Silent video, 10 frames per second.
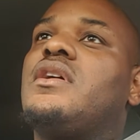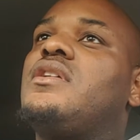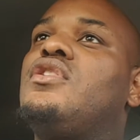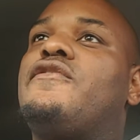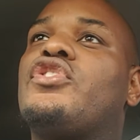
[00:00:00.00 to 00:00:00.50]

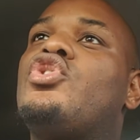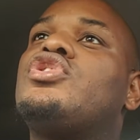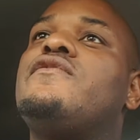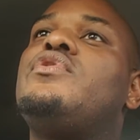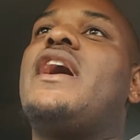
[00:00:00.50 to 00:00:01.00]
You know, for those
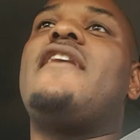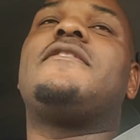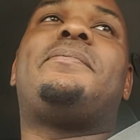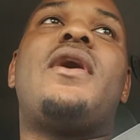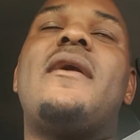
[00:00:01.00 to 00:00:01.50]
of you that have
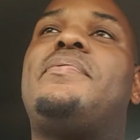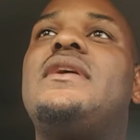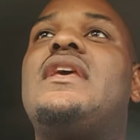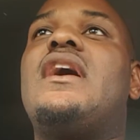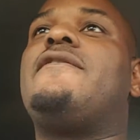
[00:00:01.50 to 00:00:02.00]
the prior
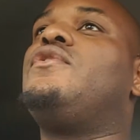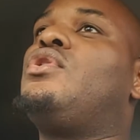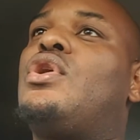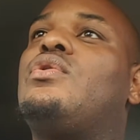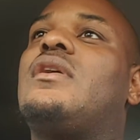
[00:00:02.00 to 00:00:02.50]
PDF, you
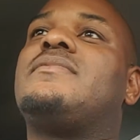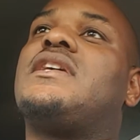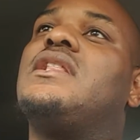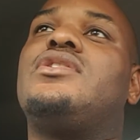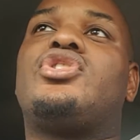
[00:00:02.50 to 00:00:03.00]
know, I'm
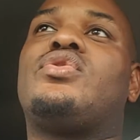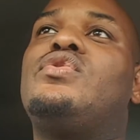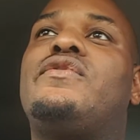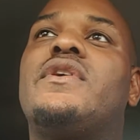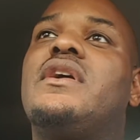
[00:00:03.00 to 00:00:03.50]
telling the
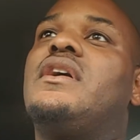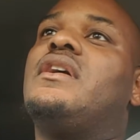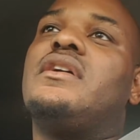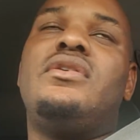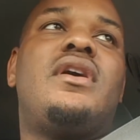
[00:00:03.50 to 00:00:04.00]
truth.
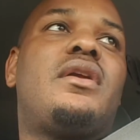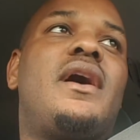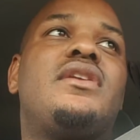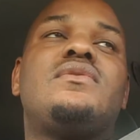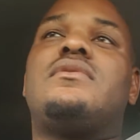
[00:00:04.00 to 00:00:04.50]
You know,
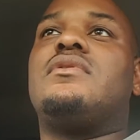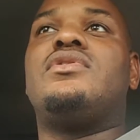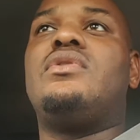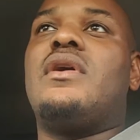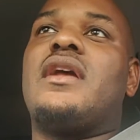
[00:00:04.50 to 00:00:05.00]

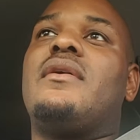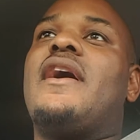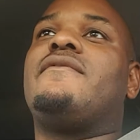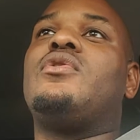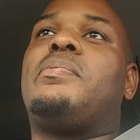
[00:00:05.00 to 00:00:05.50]
I don't
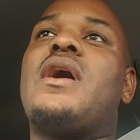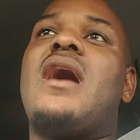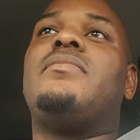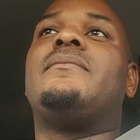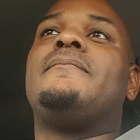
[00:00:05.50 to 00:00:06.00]
have no
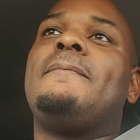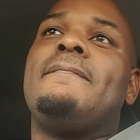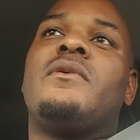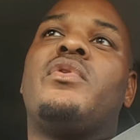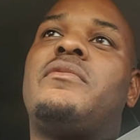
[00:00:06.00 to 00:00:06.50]
problem
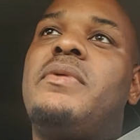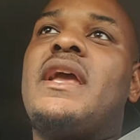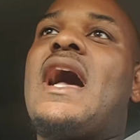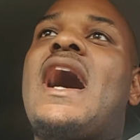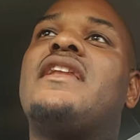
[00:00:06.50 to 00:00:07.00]
with
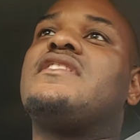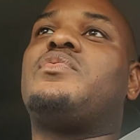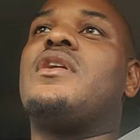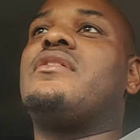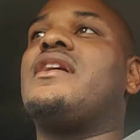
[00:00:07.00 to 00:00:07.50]
being honest,
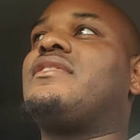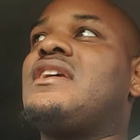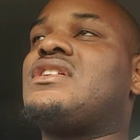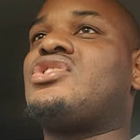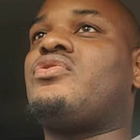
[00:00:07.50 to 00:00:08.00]
whether I
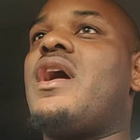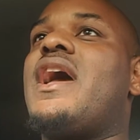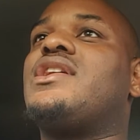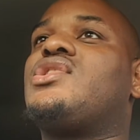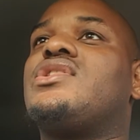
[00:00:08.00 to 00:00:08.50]
think it's
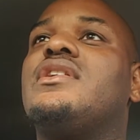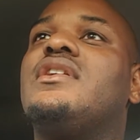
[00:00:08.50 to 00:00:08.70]
trash